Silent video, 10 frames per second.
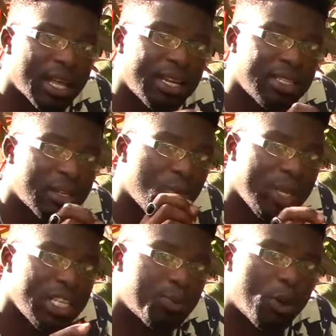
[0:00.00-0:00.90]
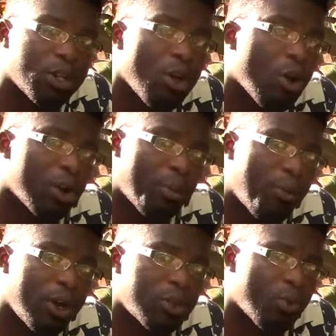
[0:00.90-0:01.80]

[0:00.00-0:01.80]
That is the weakest point, or the point